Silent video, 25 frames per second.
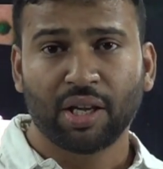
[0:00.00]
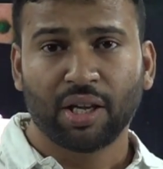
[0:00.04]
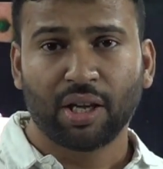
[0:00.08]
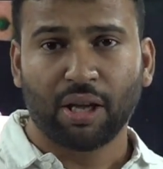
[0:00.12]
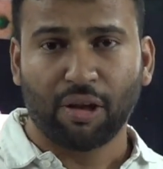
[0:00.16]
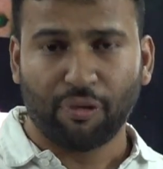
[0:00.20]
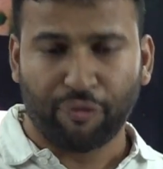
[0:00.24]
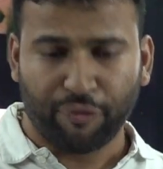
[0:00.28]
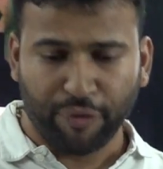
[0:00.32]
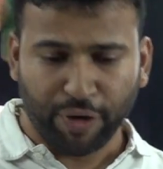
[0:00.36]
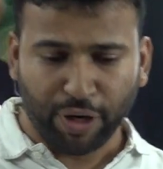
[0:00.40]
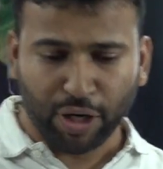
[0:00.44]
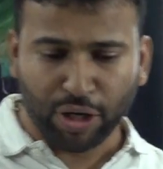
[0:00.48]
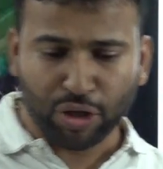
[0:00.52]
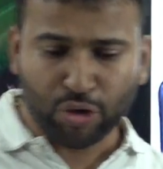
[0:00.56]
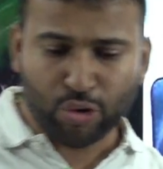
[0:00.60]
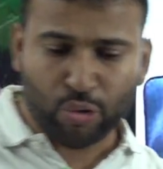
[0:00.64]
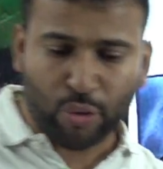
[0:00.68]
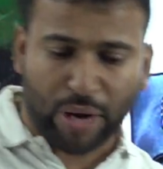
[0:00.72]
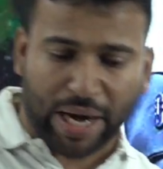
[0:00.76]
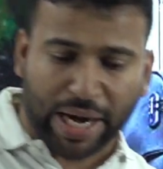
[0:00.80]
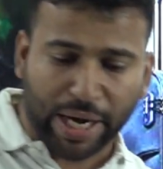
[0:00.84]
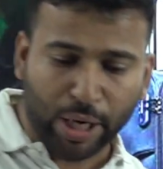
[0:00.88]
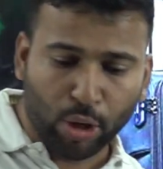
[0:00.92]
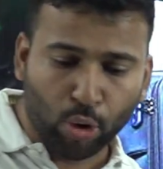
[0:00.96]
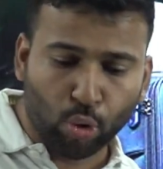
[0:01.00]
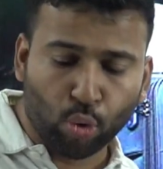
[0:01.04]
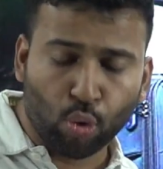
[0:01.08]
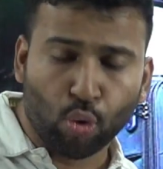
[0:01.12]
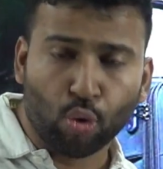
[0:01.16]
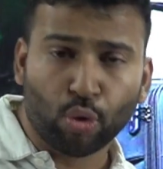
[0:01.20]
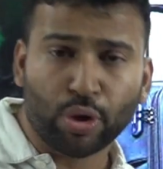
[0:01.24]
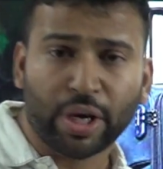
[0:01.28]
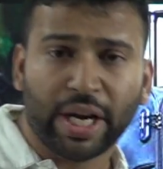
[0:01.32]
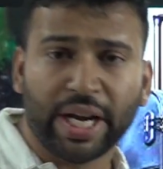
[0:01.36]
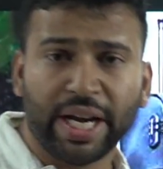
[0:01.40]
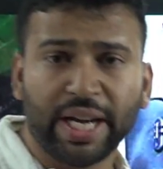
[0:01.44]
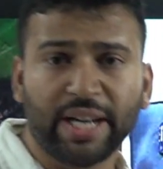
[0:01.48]
If we just try to
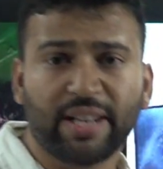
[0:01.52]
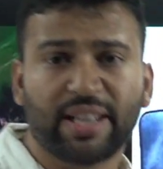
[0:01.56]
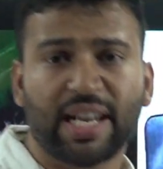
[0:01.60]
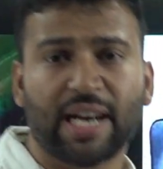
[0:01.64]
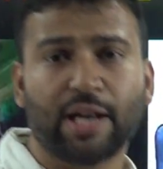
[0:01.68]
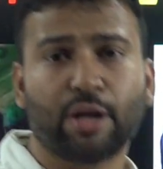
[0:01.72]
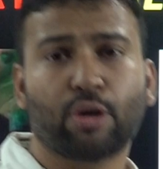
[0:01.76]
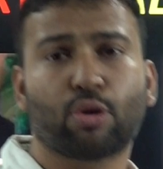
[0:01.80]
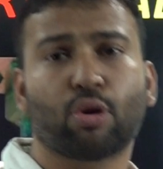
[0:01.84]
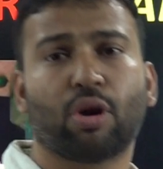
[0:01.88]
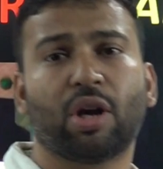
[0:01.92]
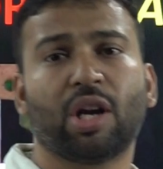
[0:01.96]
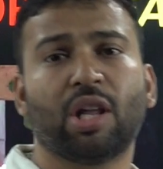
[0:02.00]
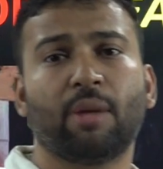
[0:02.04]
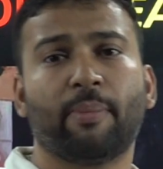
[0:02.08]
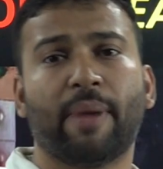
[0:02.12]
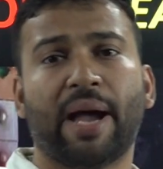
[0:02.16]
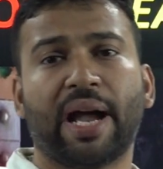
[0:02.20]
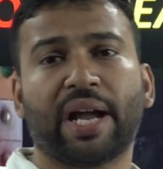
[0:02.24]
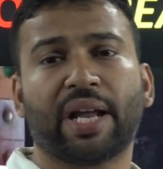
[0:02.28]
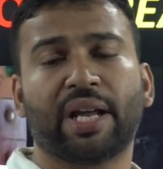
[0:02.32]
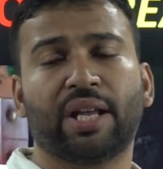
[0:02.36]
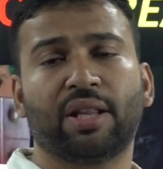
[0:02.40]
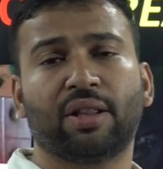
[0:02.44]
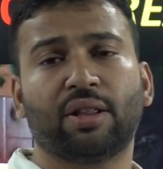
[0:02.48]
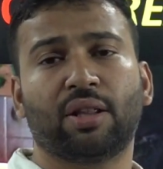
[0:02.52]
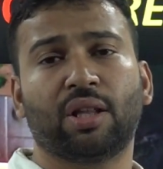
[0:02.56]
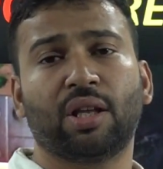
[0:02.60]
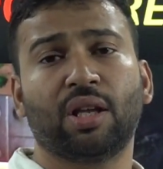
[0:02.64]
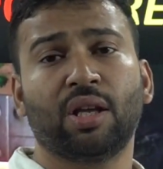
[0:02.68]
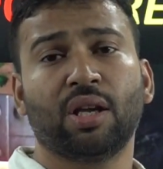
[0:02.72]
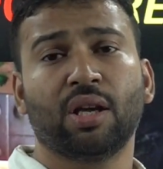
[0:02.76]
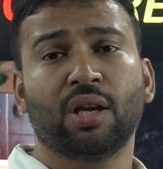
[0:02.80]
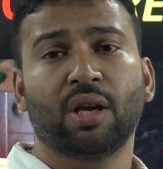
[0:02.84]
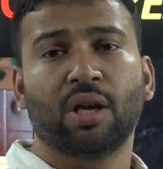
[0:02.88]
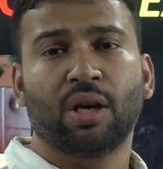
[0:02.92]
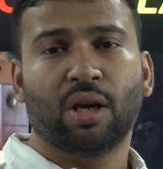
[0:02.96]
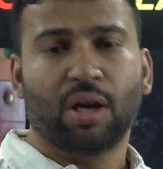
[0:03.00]
rotate that trolley bag in
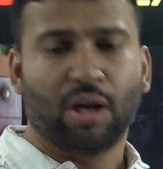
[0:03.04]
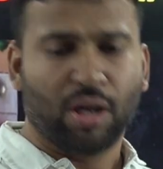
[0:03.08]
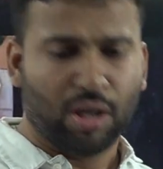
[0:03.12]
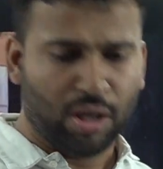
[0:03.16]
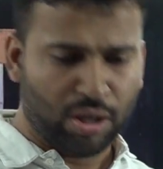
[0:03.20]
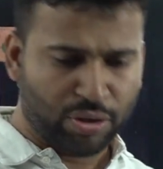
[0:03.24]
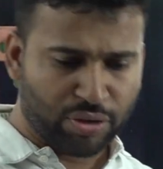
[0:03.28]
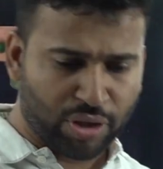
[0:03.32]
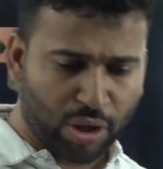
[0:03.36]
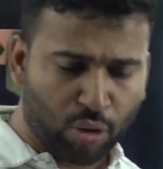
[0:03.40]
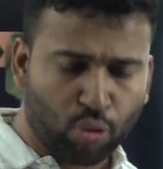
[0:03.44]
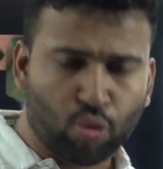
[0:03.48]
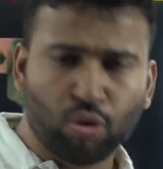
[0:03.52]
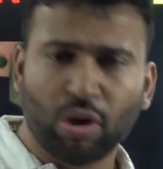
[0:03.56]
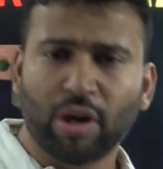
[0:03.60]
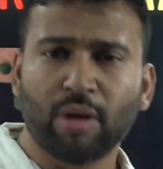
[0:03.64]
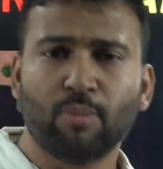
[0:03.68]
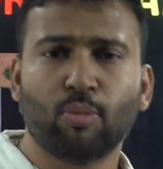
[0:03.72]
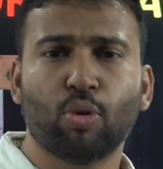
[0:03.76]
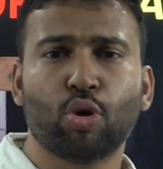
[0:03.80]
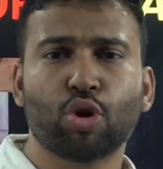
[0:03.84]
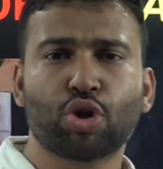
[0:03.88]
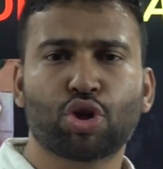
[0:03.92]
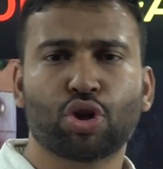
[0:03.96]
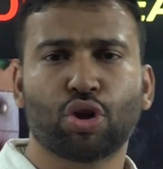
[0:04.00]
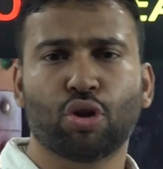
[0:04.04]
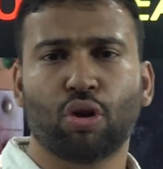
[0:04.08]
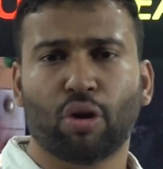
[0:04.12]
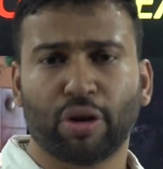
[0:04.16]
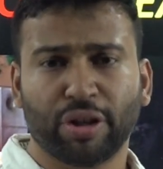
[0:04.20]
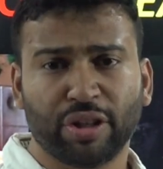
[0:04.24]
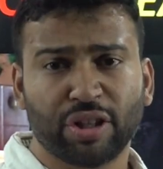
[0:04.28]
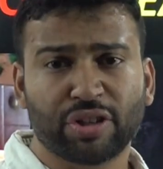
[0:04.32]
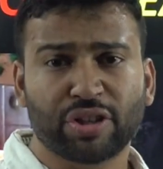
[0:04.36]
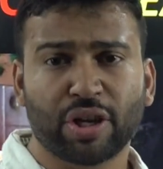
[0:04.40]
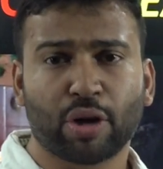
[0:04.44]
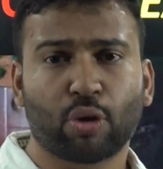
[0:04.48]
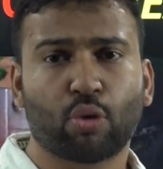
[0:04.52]
the circular motion or
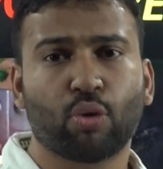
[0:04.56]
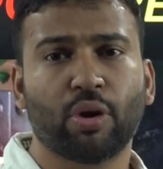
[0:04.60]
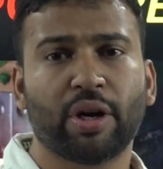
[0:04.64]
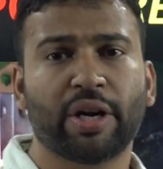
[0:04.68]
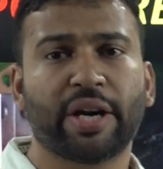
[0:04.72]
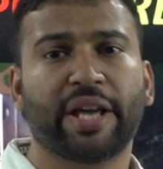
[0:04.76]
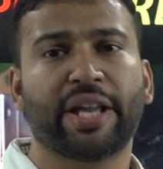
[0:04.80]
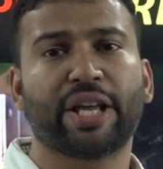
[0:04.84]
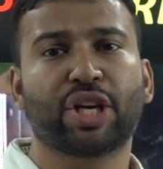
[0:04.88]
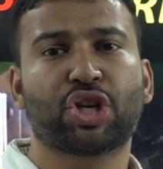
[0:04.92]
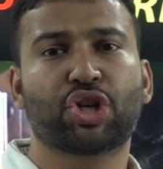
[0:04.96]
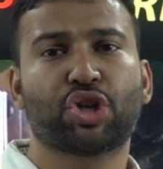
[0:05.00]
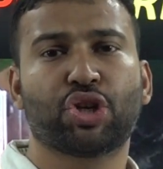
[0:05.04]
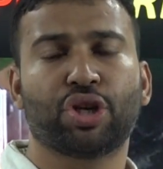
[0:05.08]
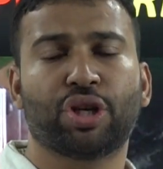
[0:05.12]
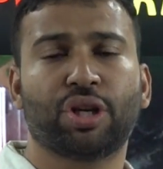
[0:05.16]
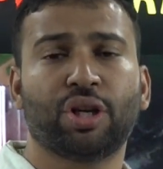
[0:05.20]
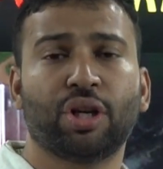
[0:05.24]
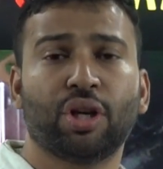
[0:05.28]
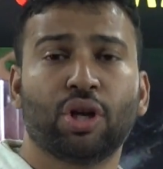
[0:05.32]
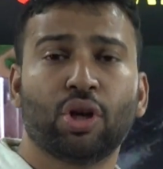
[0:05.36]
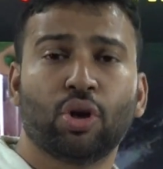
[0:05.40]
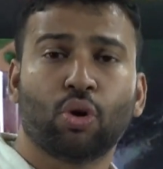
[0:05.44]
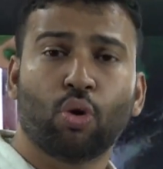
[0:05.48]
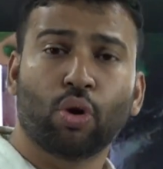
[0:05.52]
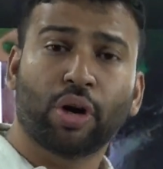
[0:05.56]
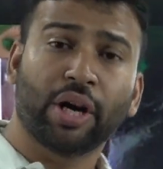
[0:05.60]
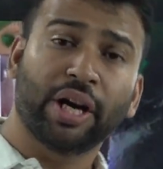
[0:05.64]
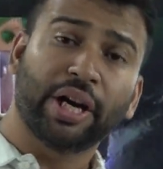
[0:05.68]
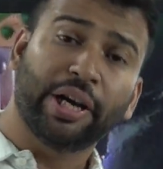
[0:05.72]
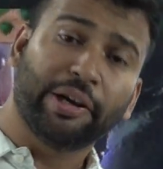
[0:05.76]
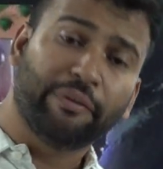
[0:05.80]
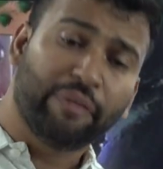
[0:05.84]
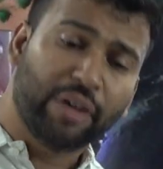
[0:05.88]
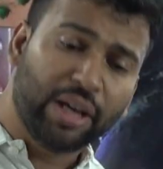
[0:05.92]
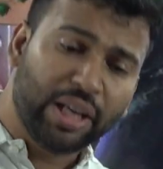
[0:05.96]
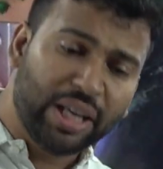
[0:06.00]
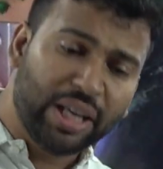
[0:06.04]
in the circular direction, okay, it will